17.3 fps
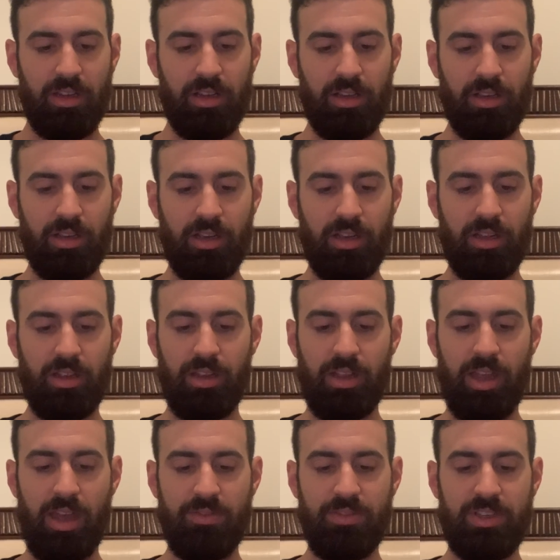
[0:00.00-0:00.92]

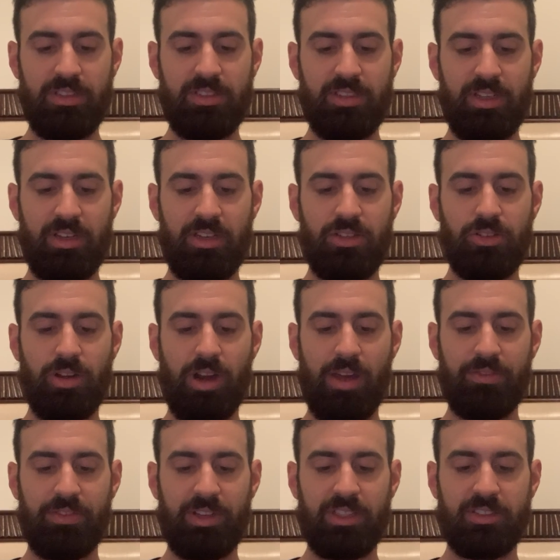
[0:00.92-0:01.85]
heavy city
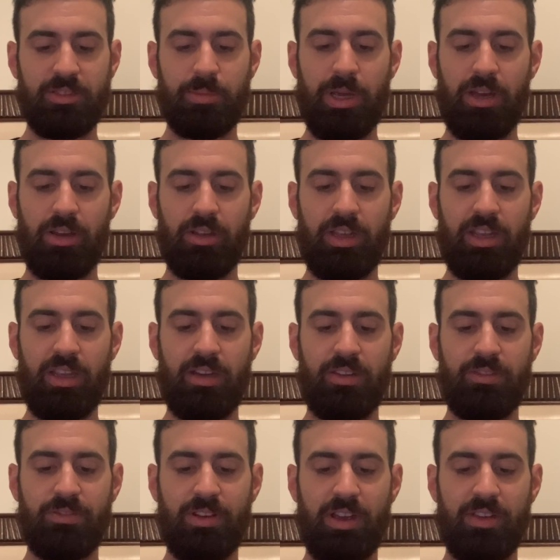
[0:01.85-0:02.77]
traffic is about
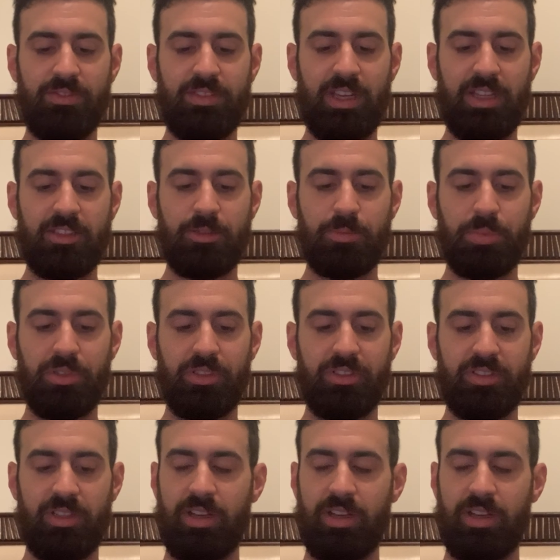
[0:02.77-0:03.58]
85 decibels,